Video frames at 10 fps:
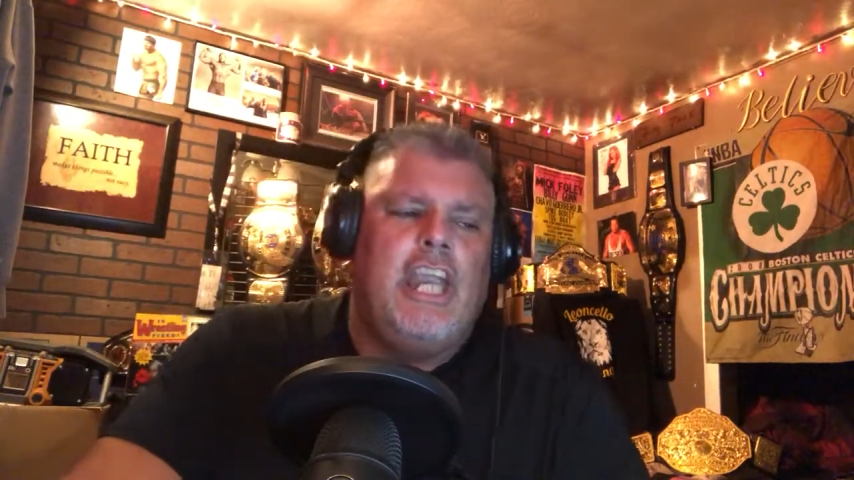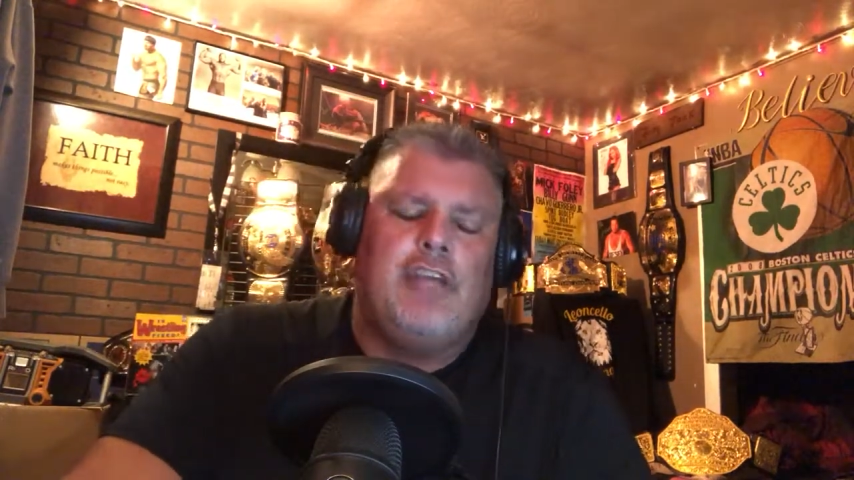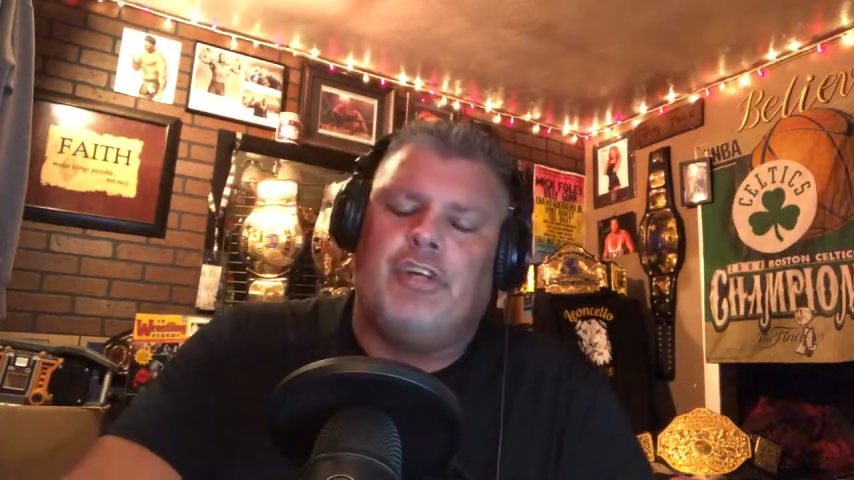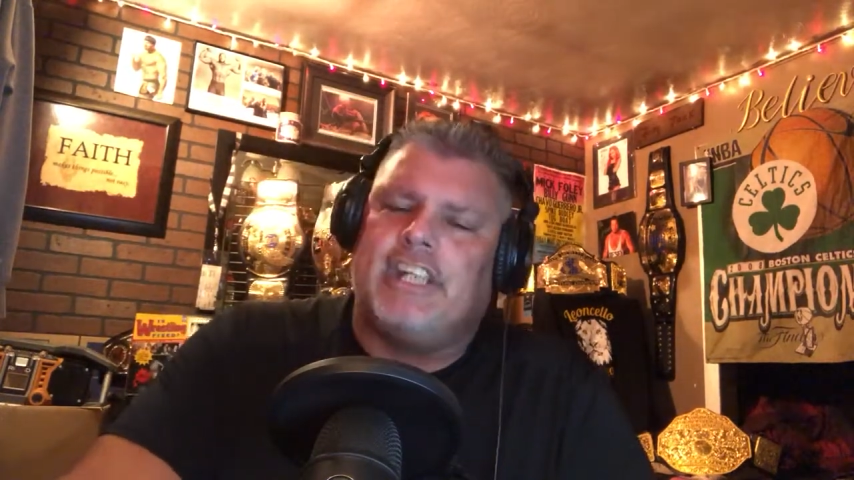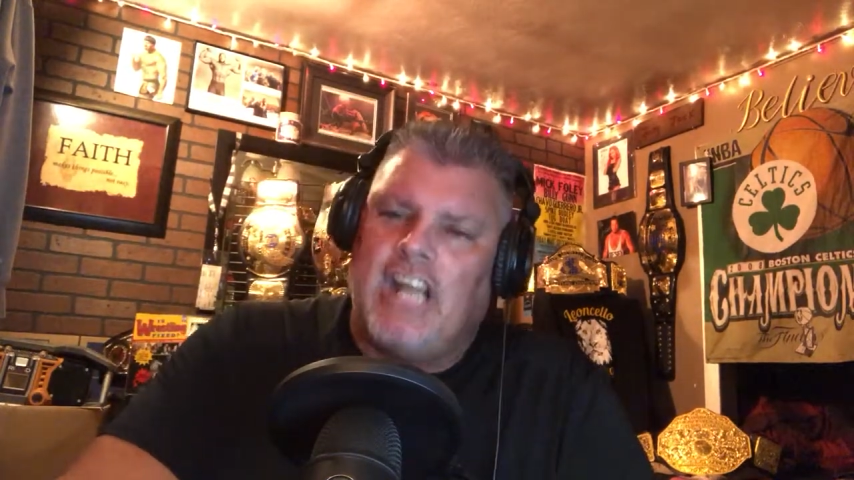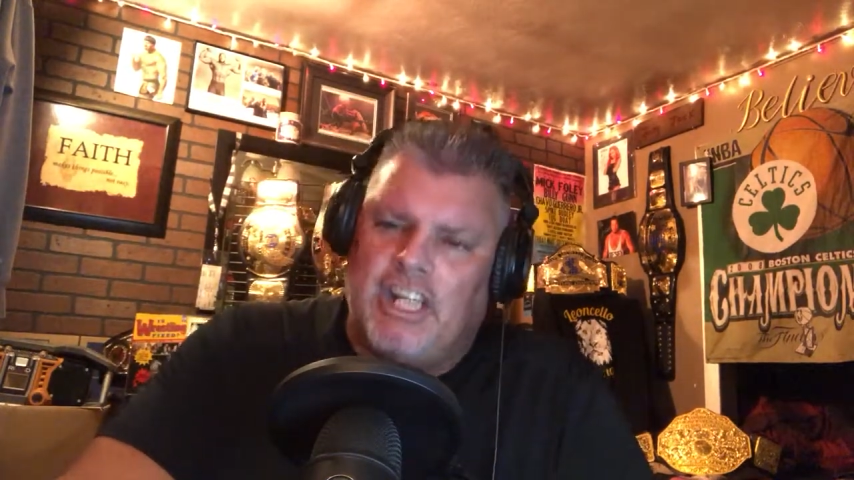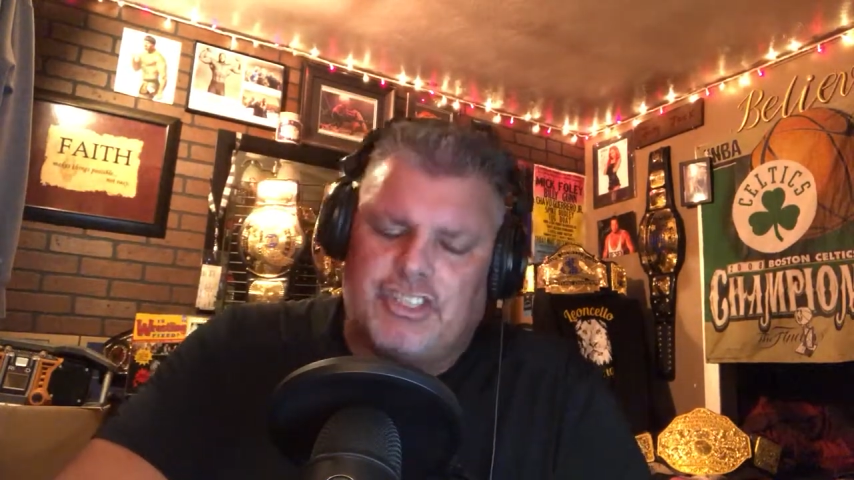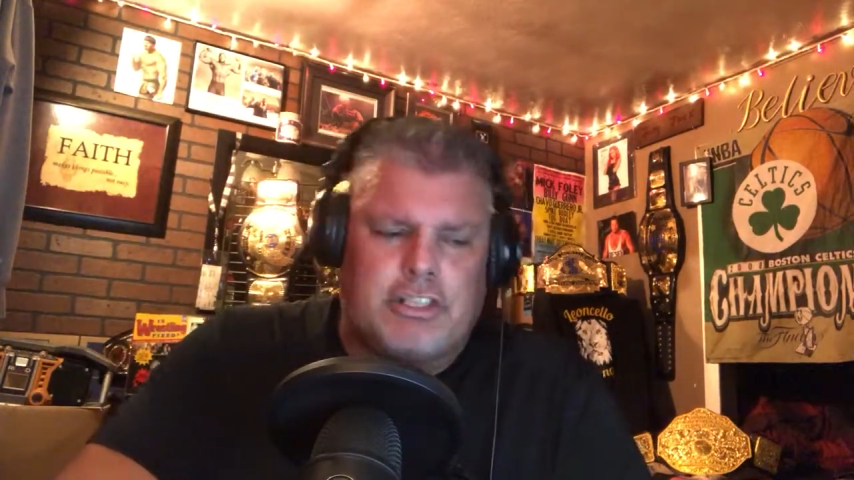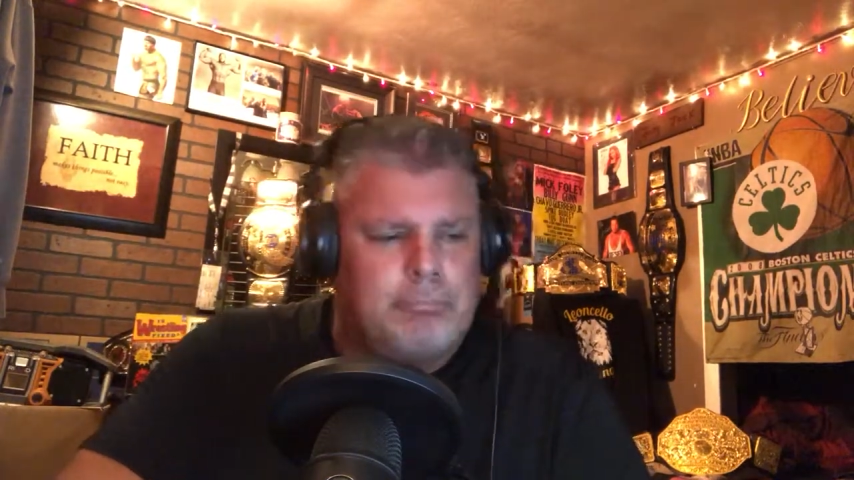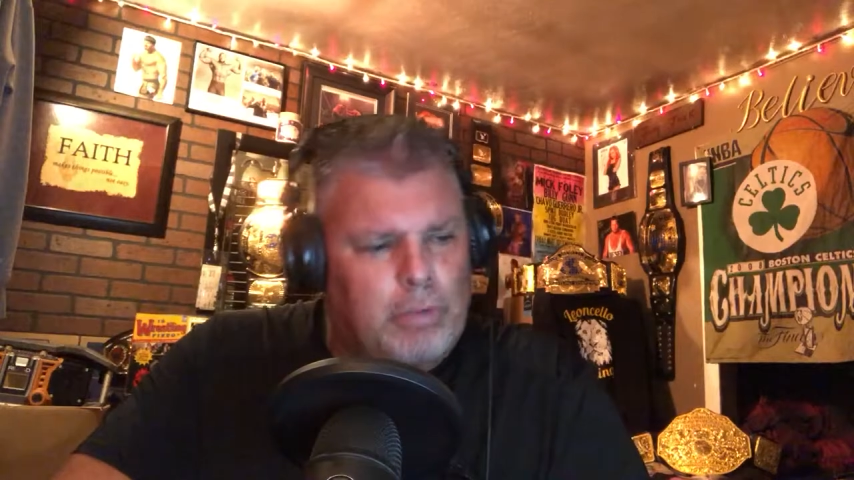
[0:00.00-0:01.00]
in
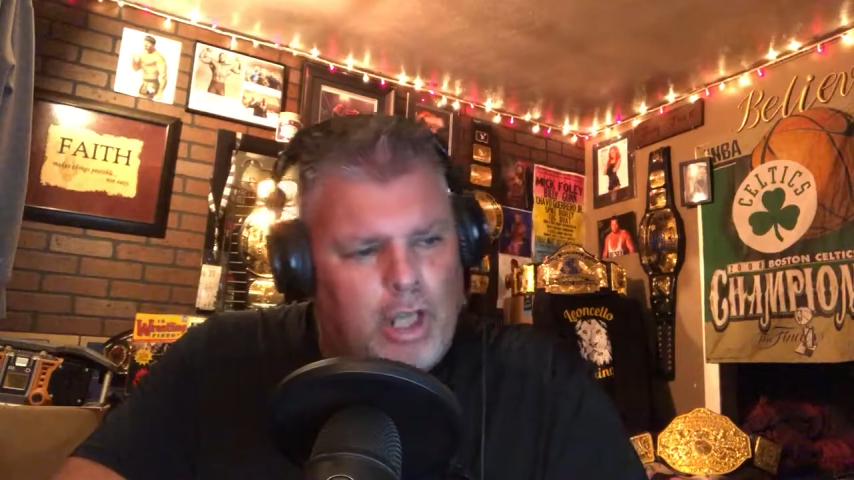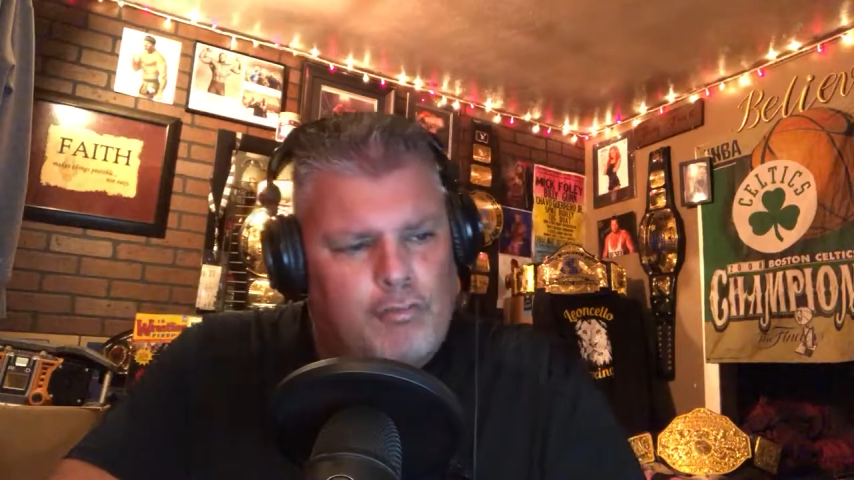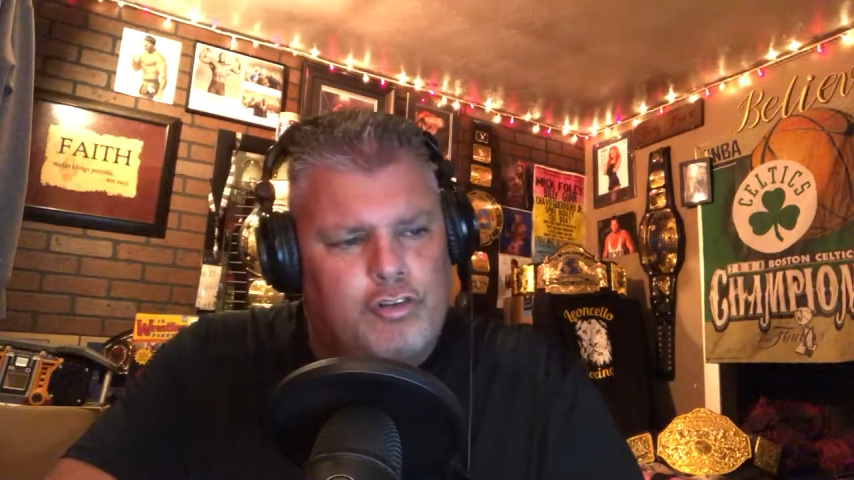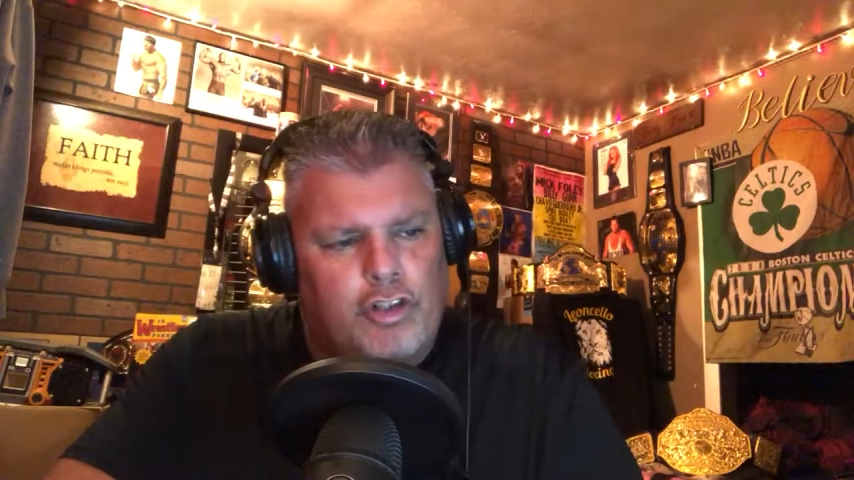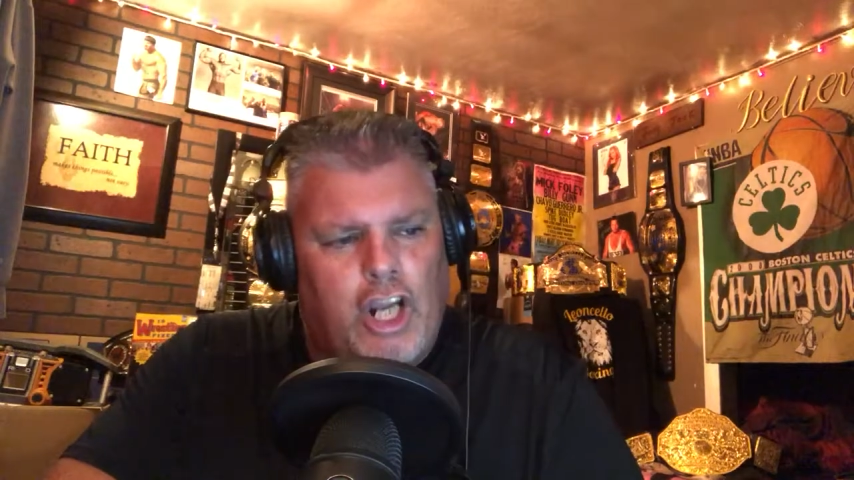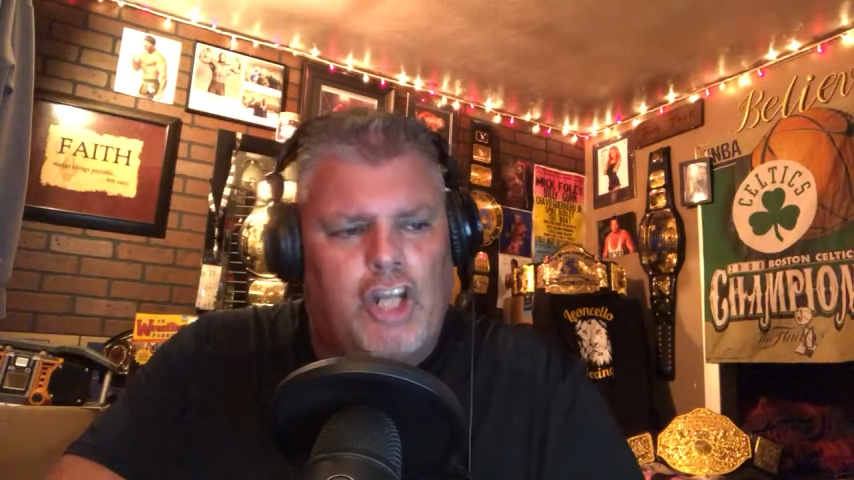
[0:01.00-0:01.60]
regards to Brawl for It